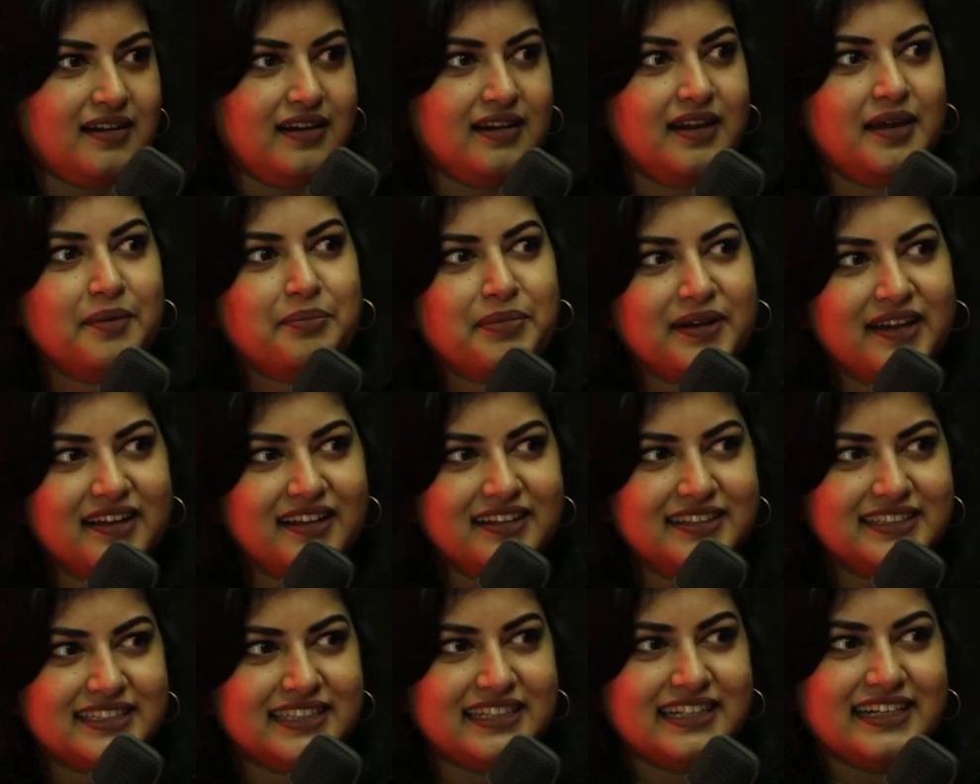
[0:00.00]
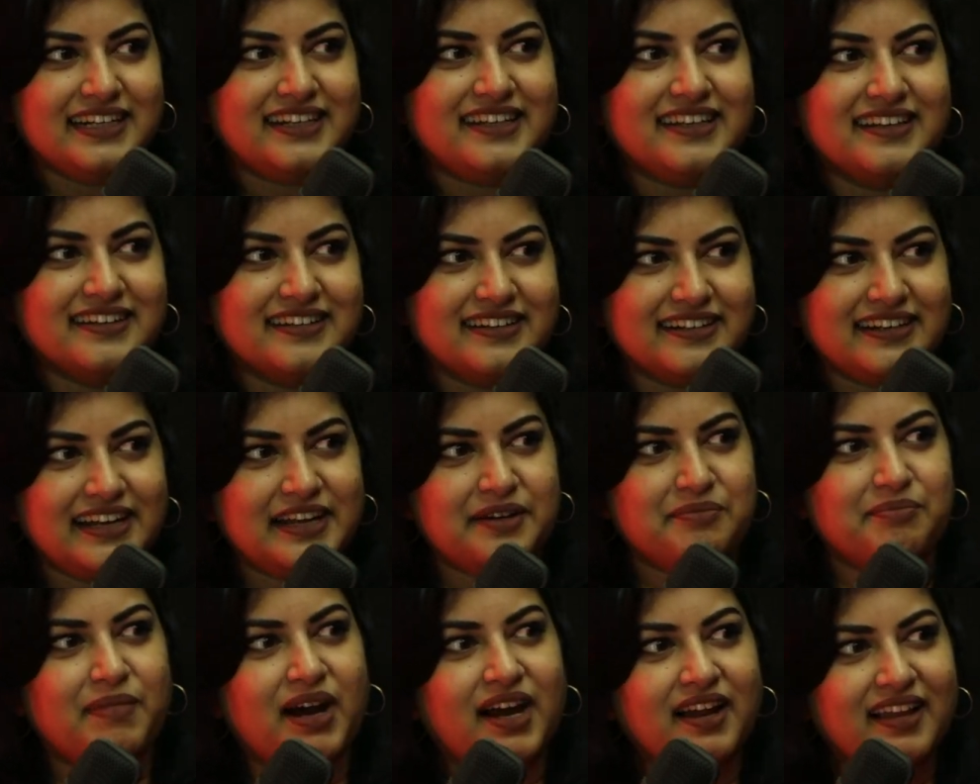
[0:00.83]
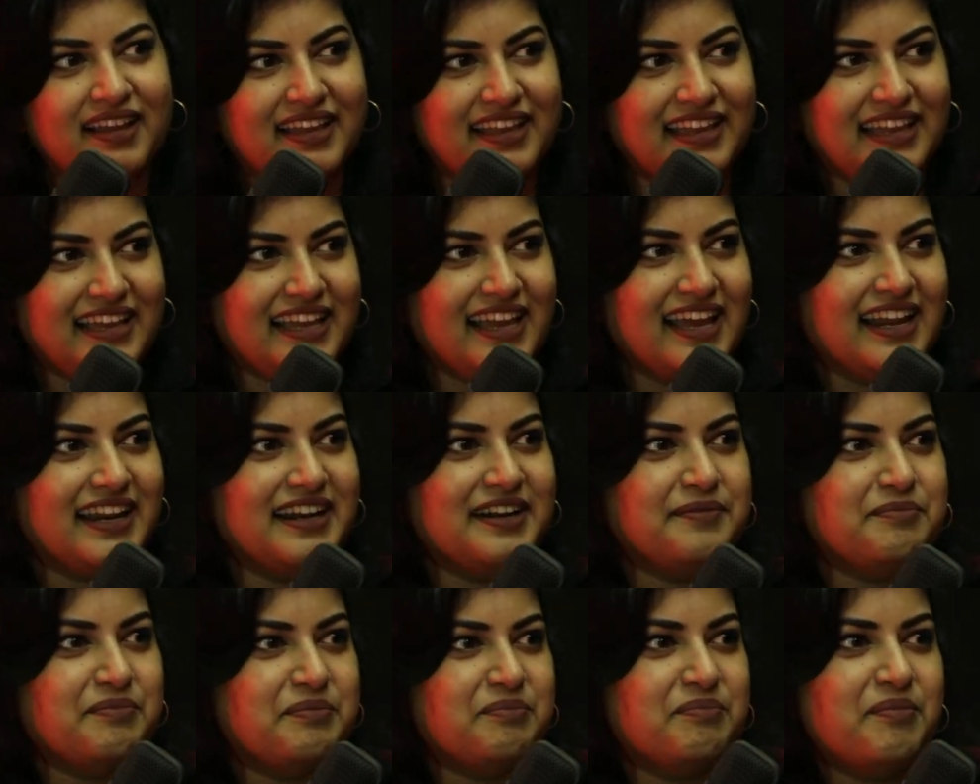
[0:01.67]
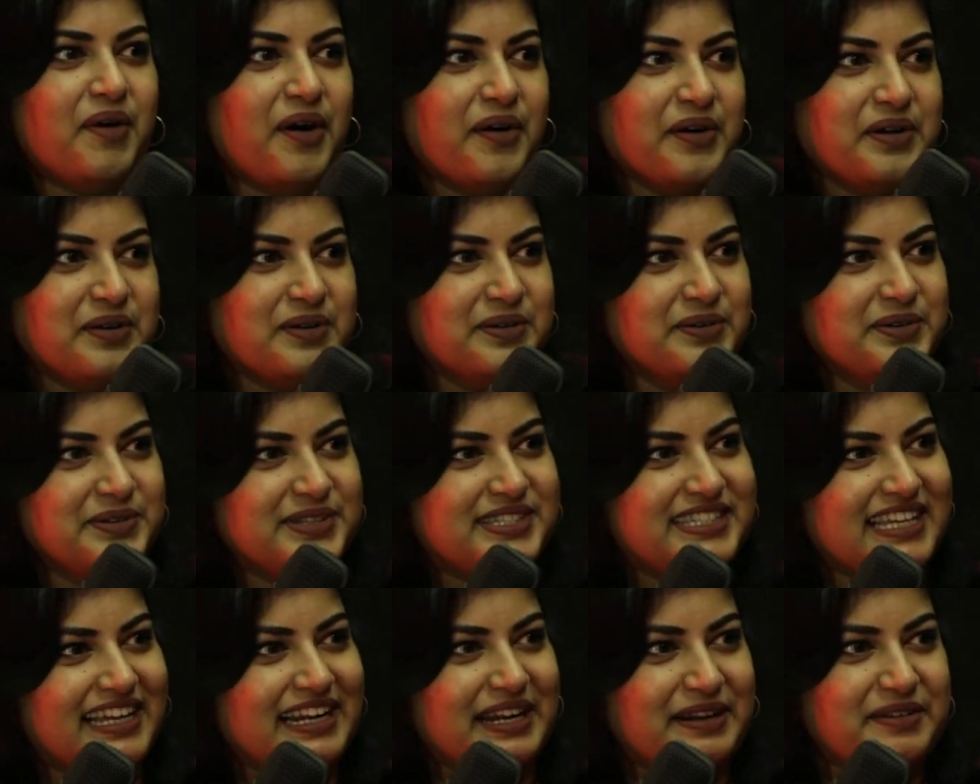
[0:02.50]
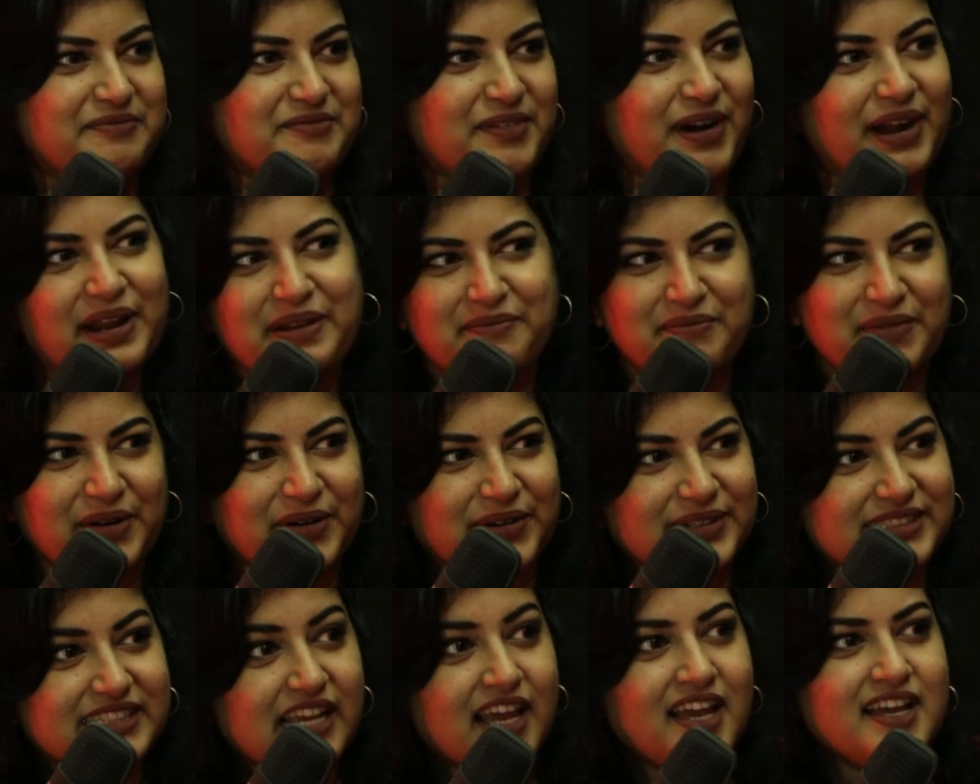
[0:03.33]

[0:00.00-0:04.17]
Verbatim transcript: leopards and deer and monkey and mongoose and wild boars.